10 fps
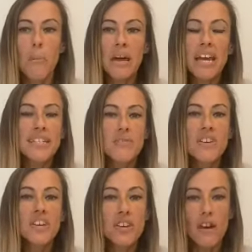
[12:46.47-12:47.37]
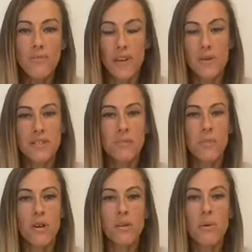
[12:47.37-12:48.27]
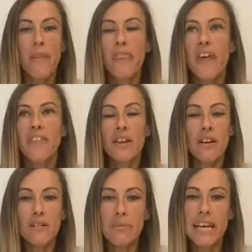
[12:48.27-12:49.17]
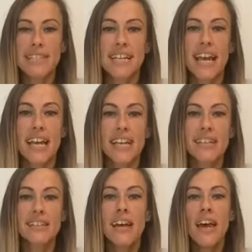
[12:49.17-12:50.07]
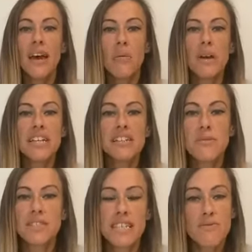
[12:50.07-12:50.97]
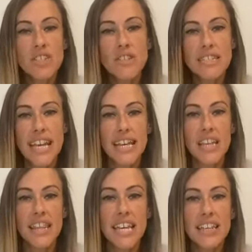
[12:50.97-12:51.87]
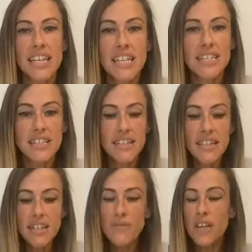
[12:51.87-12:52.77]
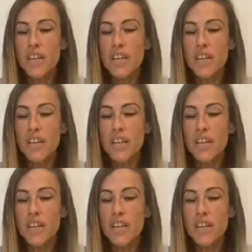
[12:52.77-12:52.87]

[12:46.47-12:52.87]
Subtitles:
Because if you're not focused on what you want, then the knockbacks, and when you don't see results like you think that you deserve,